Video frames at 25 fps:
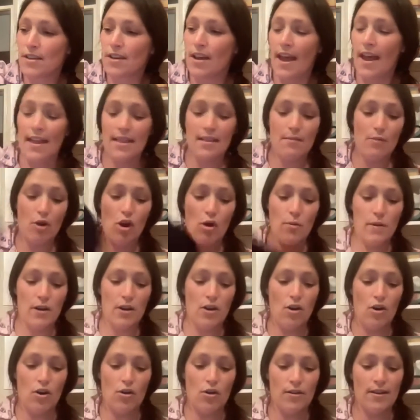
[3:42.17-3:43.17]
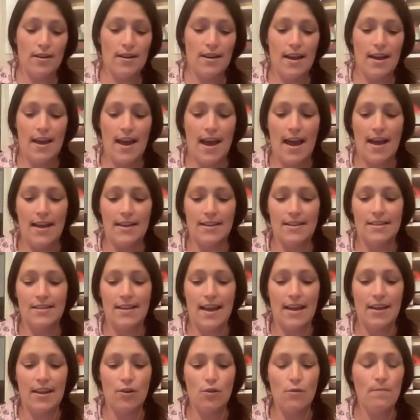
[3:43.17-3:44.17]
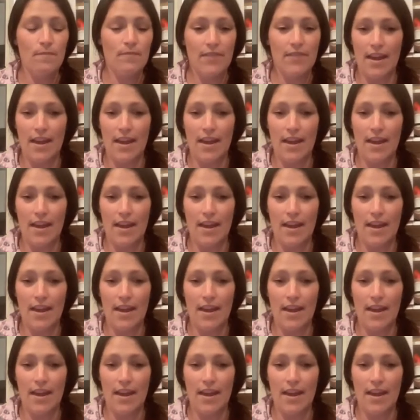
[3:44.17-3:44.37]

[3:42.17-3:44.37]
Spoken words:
at the moment on sale.